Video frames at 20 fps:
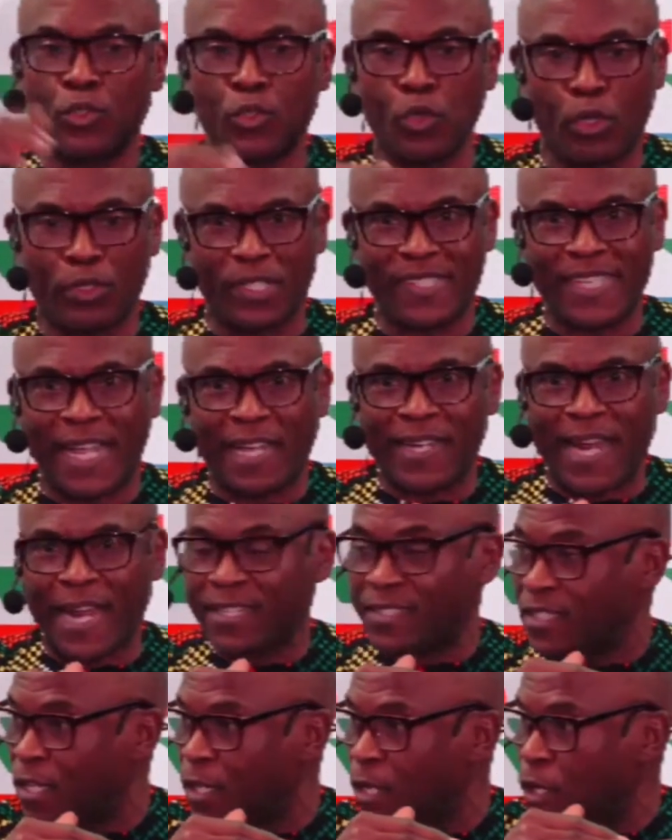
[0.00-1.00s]
So the satellite
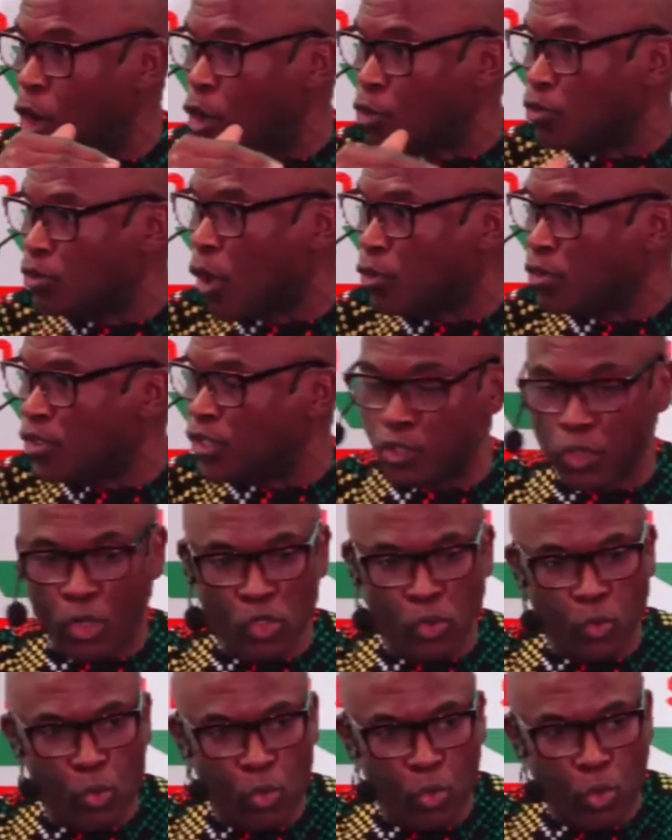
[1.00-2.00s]

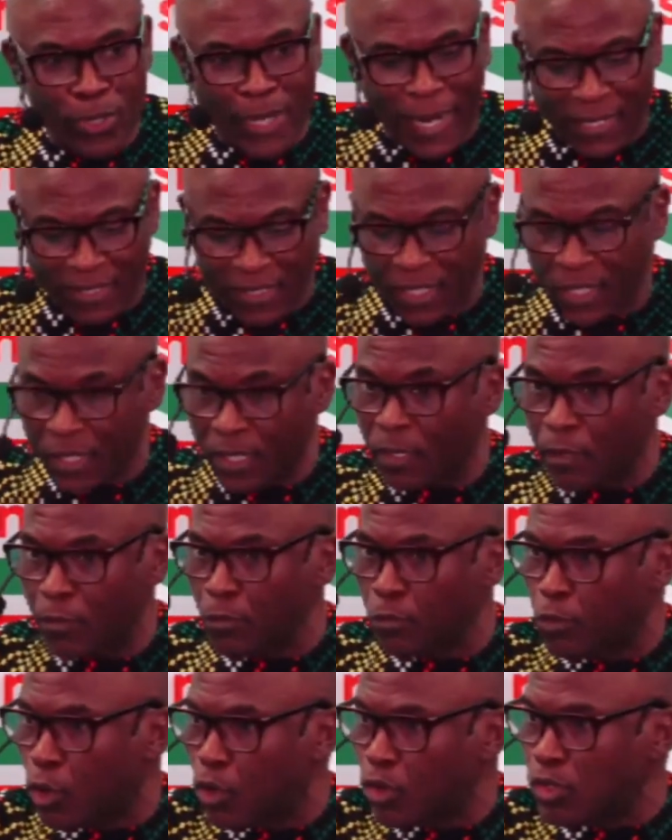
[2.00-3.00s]
organizations will look at
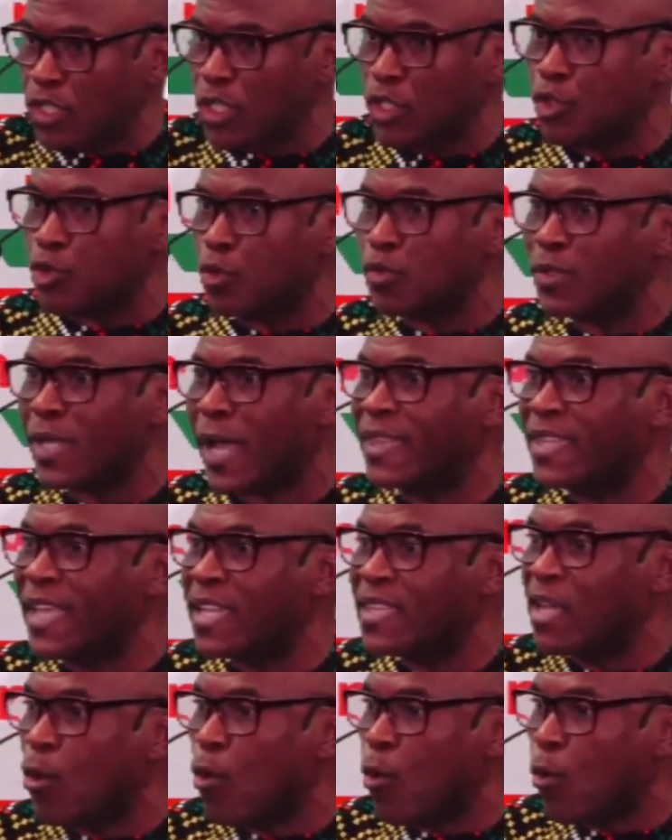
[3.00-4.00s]
those issues and
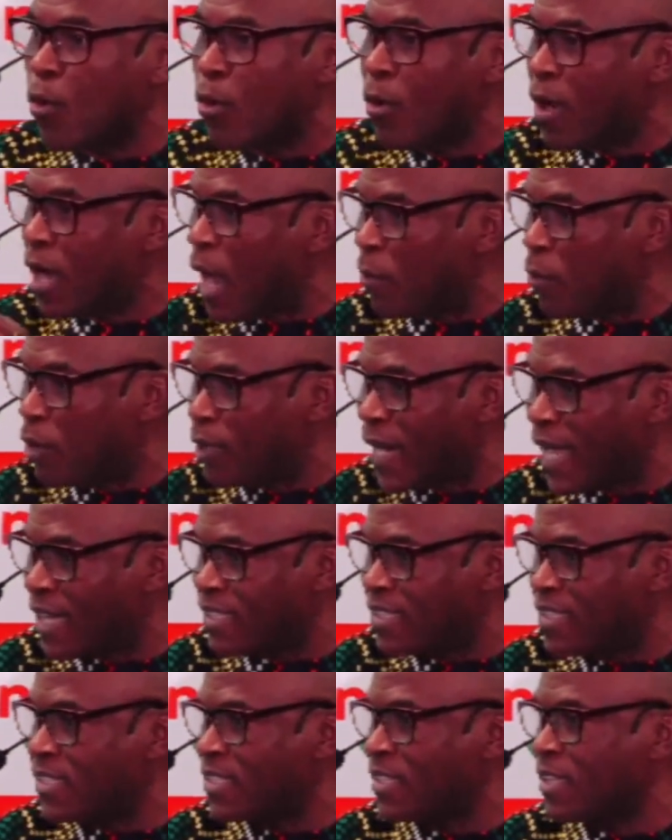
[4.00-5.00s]
then Thank they will
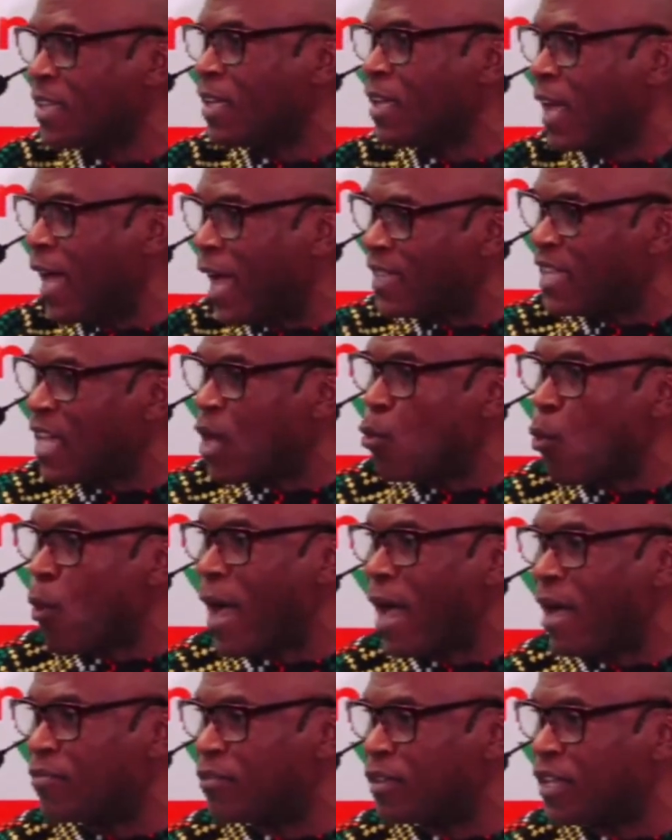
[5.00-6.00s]
harmonize and then we'll
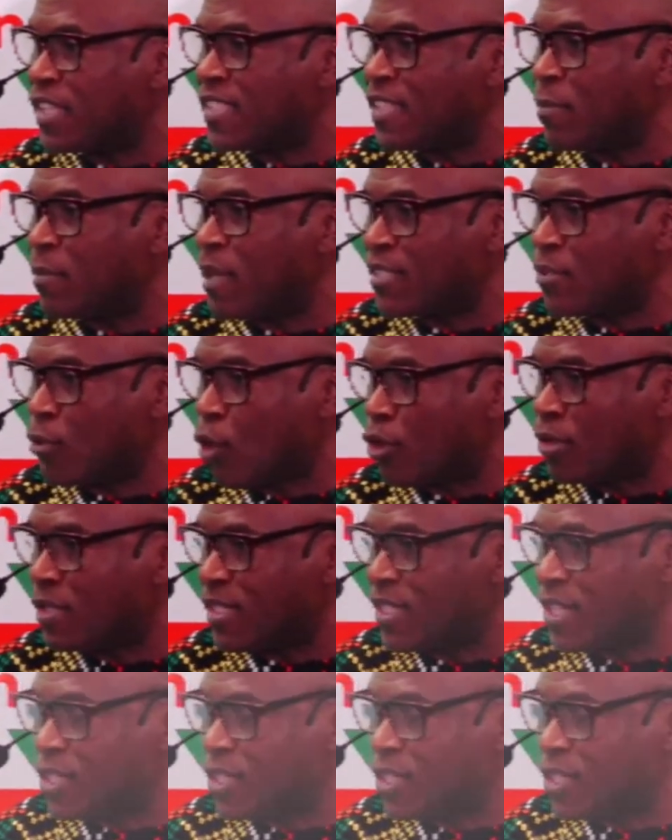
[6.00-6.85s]
have a seamless organization.